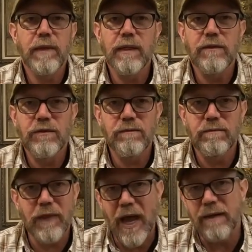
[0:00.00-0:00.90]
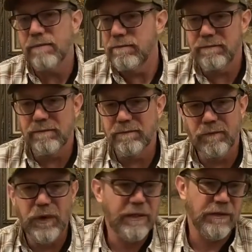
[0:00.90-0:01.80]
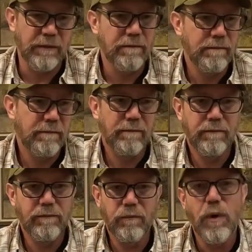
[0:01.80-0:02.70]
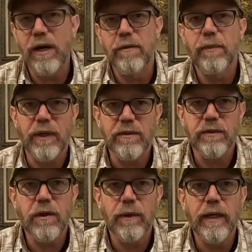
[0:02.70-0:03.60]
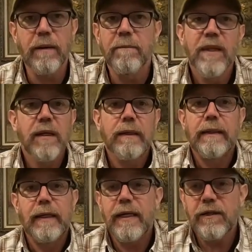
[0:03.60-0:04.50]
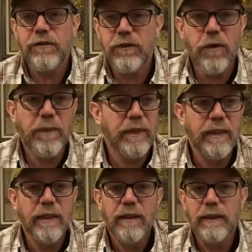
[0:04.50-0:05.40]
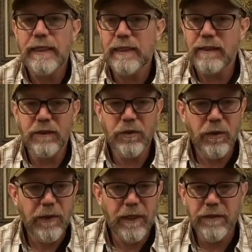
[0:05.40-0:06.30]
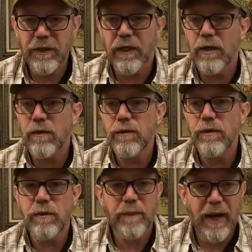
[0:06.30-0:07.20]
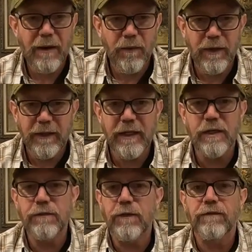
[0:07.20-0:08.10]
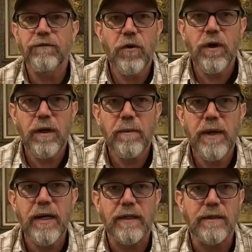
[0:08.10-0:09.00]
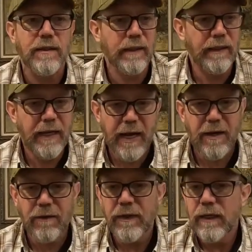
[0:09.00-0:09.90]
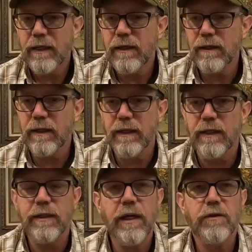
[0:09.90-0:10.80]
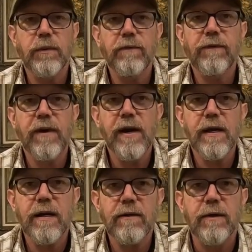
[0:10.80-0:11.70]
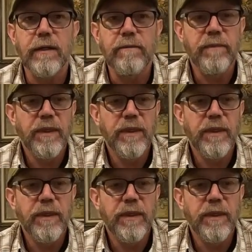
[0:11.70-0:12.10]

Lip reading: it's that reason why the price is going up. And it's stupid. Like 2 years ago, you could buy one of these for 400 bucks, and now you're lucky to touch one for 800.